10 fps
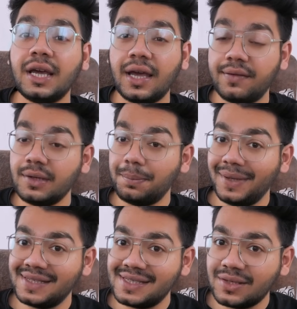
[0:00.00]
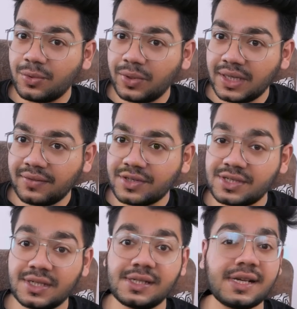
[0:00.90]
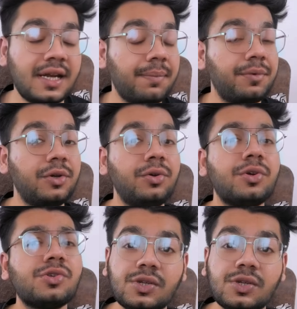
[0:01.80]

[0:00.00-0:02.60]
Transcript: having basic coding questions and aptitude.